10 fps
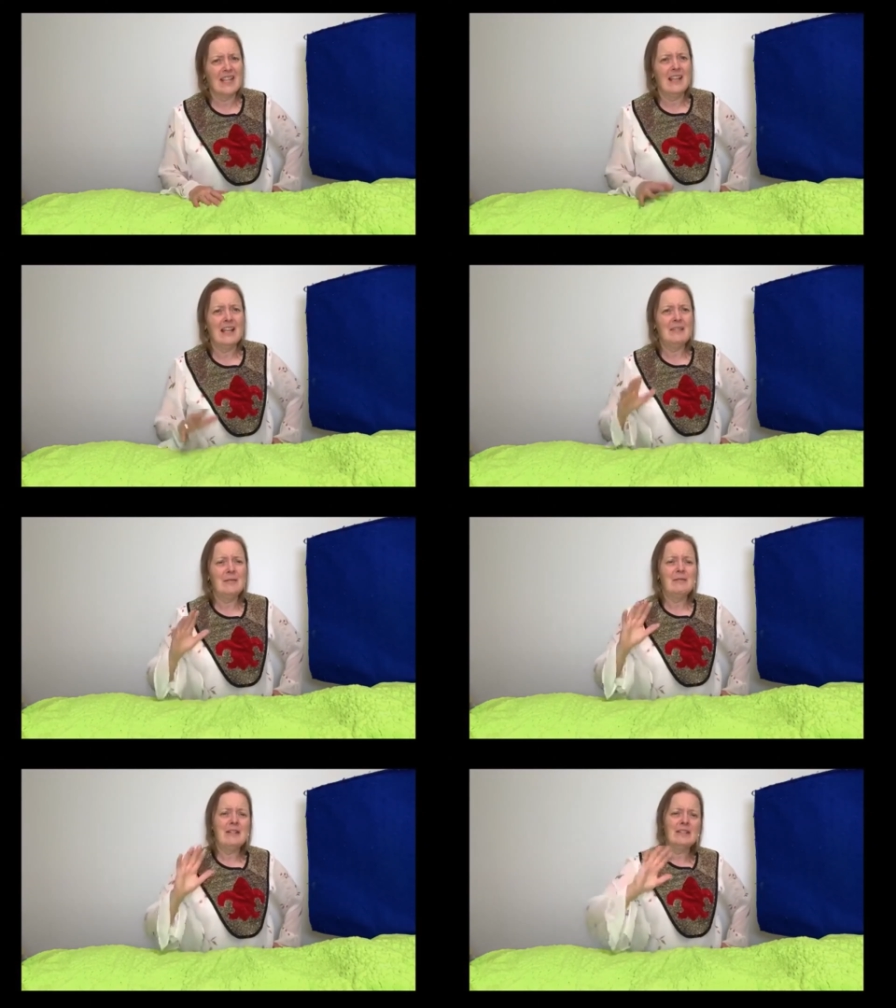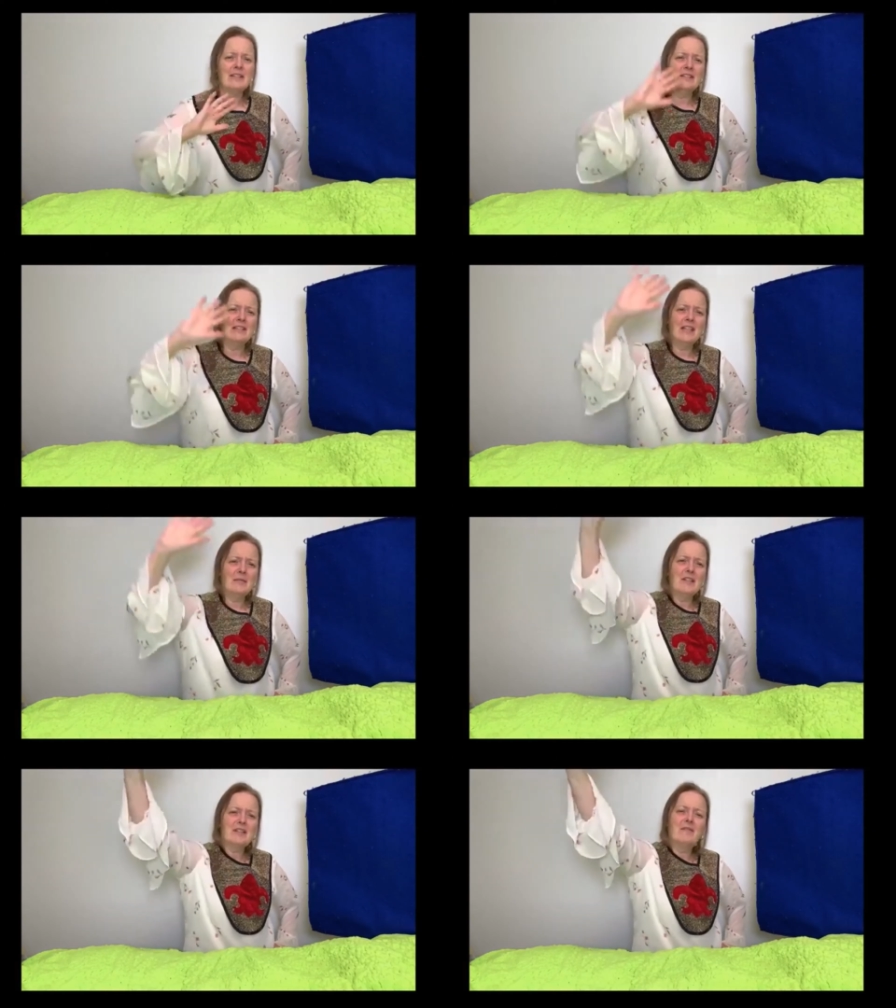And we went to the
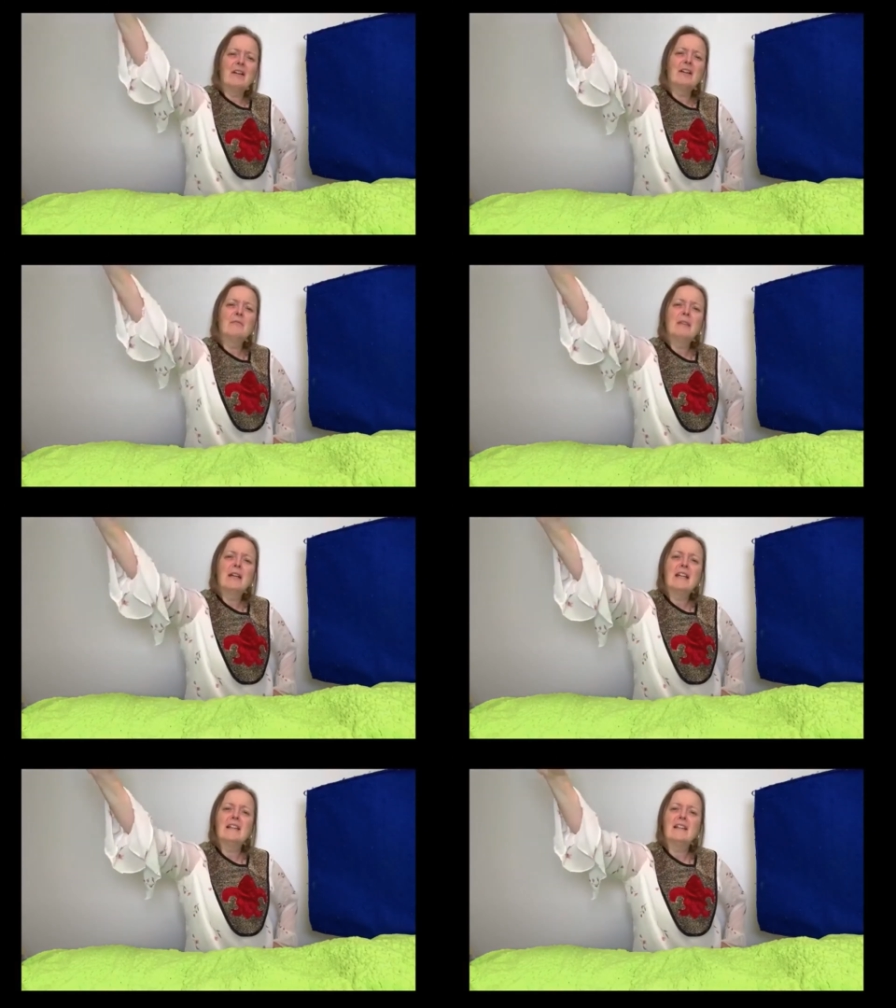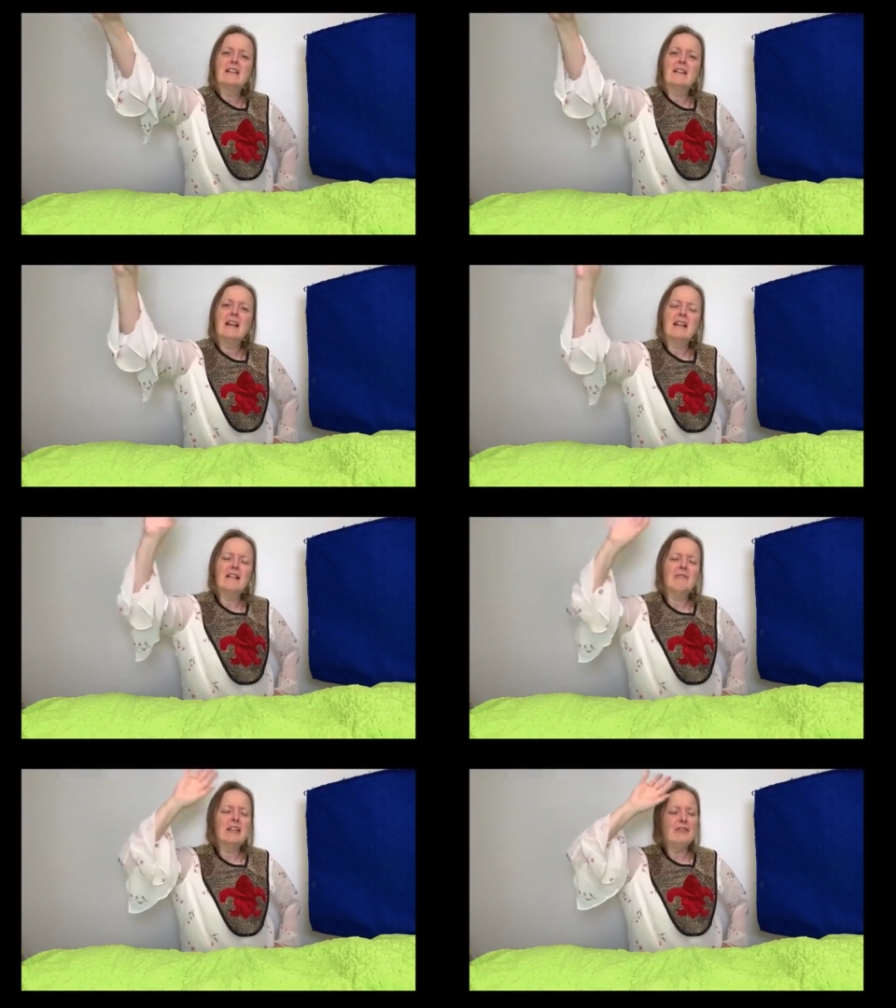neighbors far away than that, and
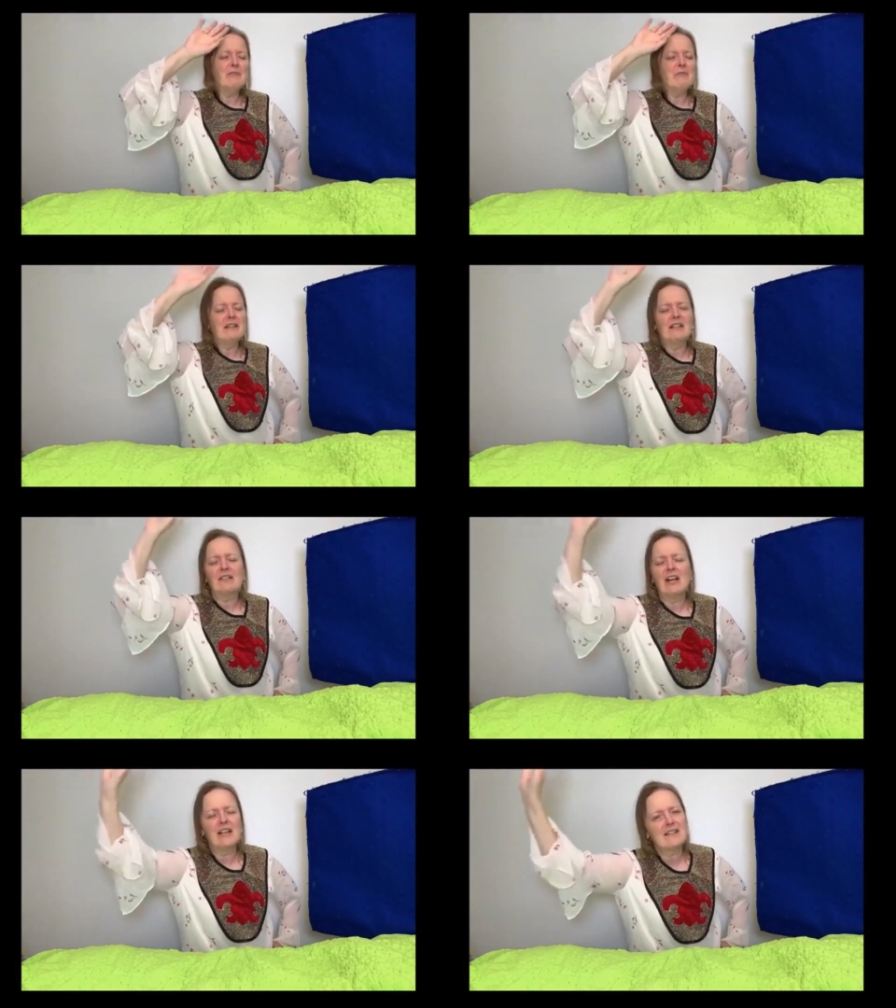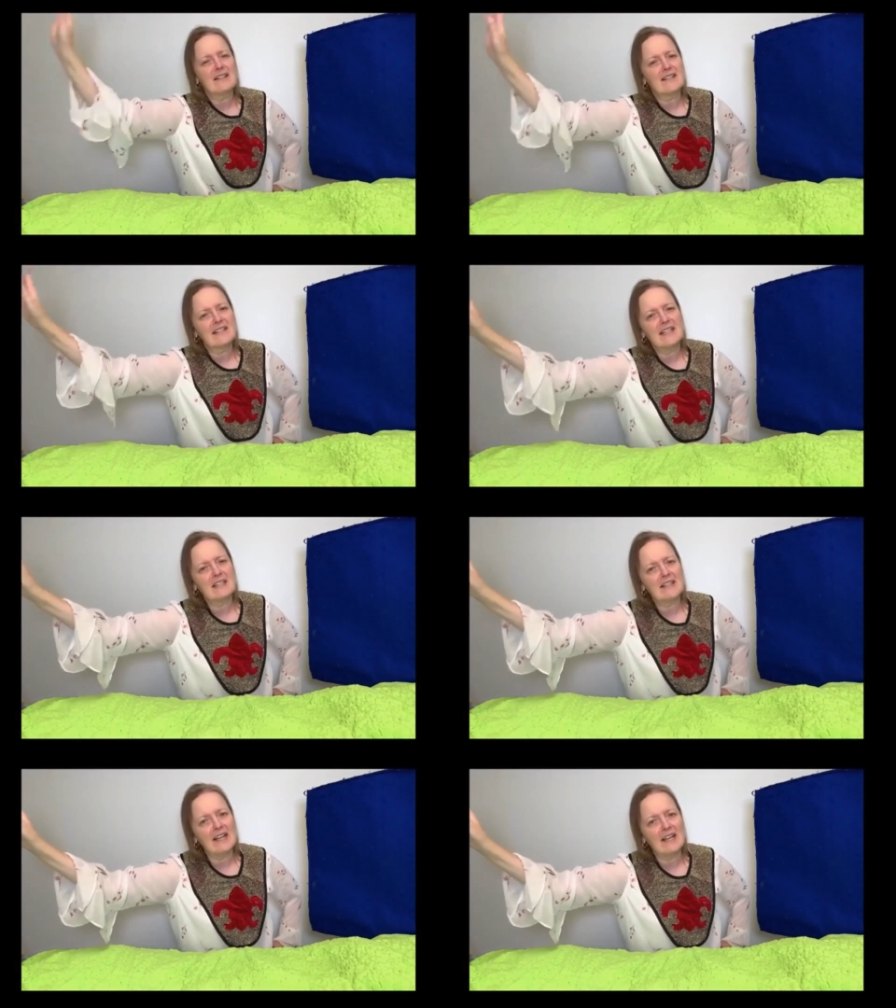we even went across the sea,
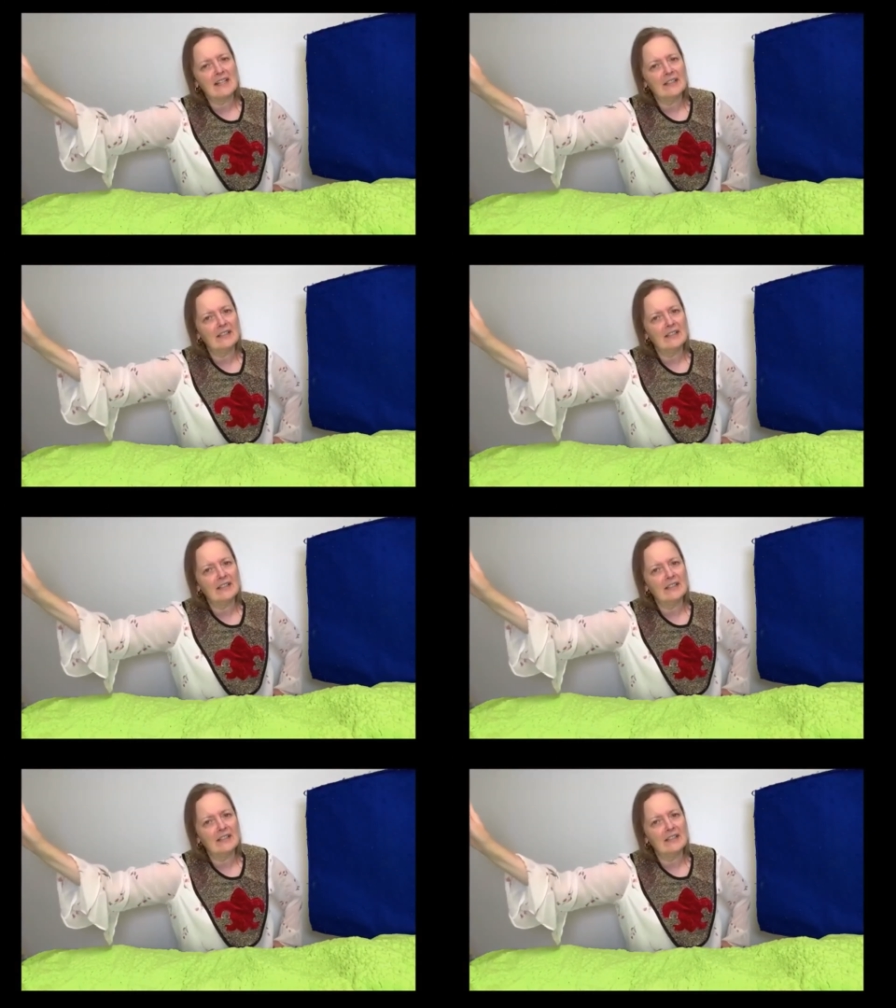sire.